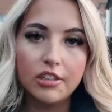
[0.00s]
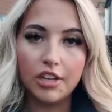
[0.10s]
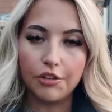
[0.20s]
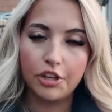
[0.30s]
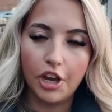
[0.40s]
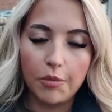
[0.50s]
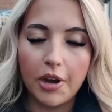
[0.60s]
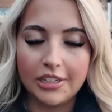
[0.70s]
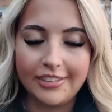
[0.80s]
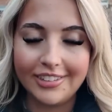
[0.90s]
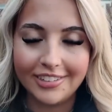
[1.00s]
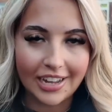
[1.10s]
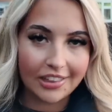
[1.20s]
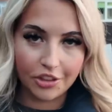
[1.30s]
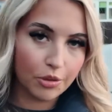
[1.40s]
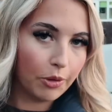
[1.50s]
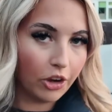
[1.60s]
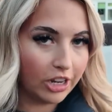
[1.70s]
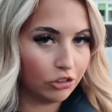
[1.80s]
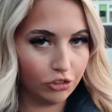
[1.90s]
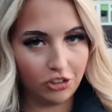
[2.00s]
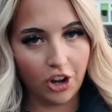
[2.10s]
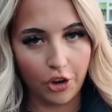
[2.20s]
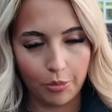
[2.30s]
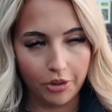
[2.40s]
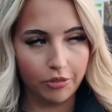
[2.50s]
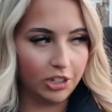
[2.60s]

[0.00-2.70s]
So the Copart listing said that the bonnet does not open,